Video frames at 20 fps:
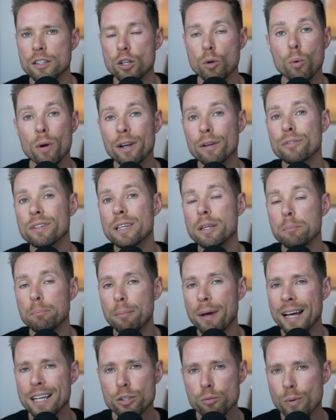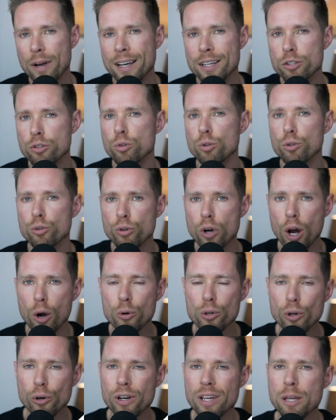So one of the best ways to grow
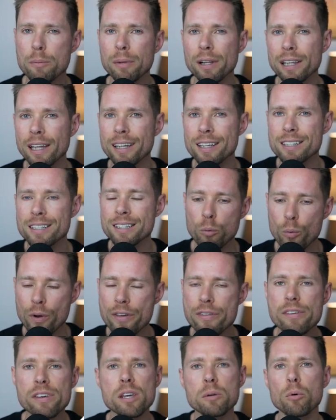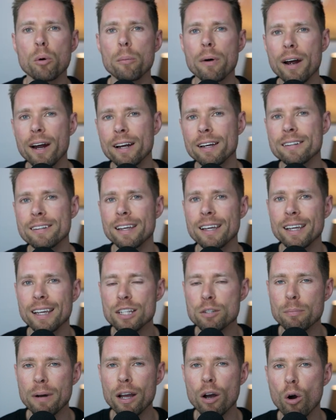your email list with email marketing
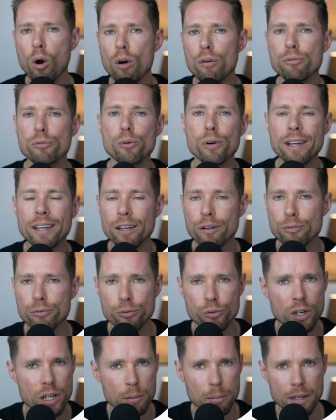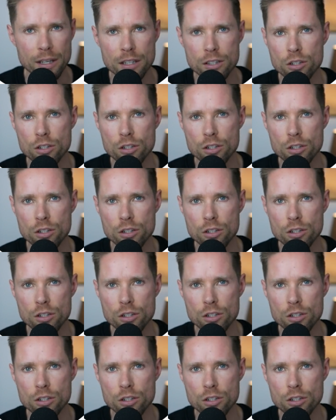is by offering a freebie,